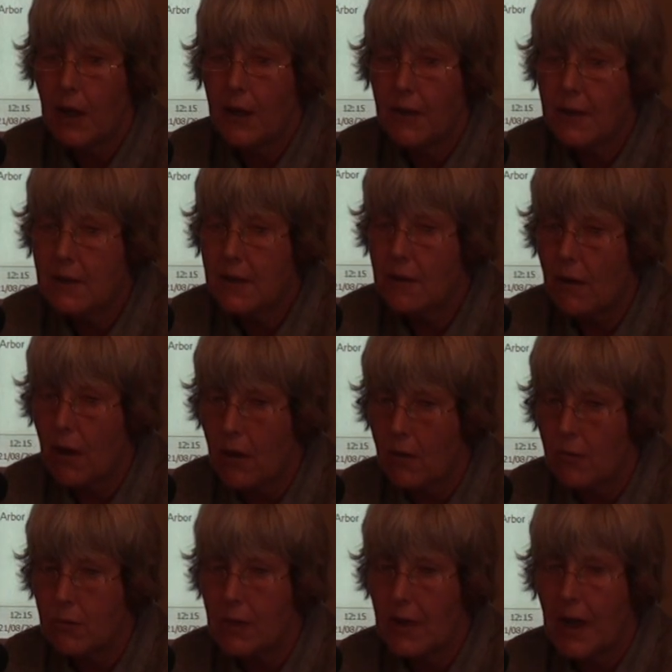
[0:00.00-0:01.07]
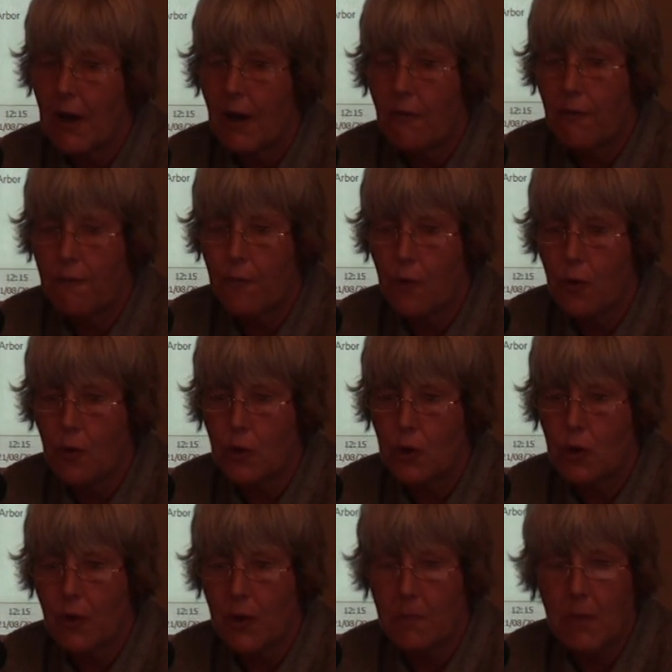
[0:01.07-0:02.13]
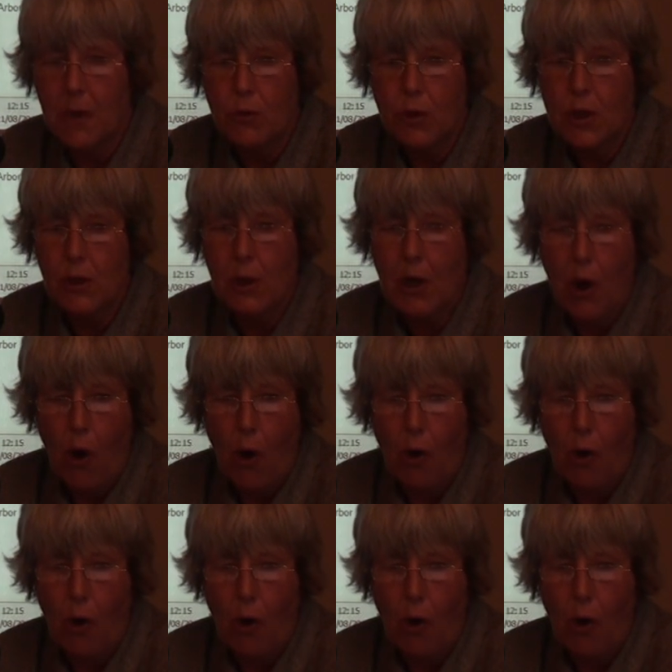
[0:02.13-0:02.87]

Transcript: This growth refers to the model